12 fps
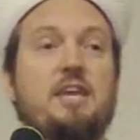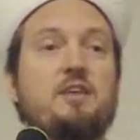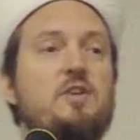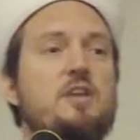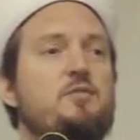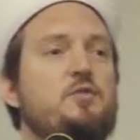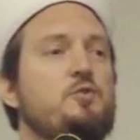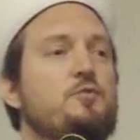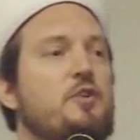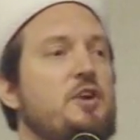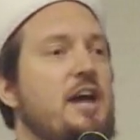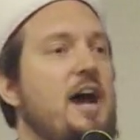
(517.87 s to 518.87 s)
Even if you
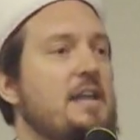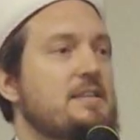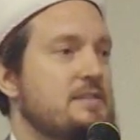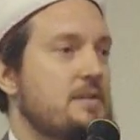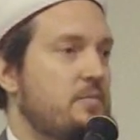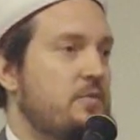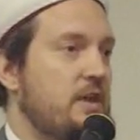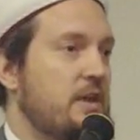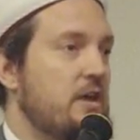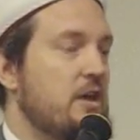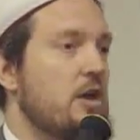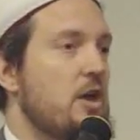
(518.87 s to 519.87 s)
forgot
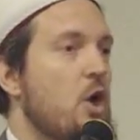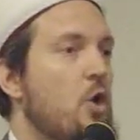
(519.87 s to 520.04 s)
something,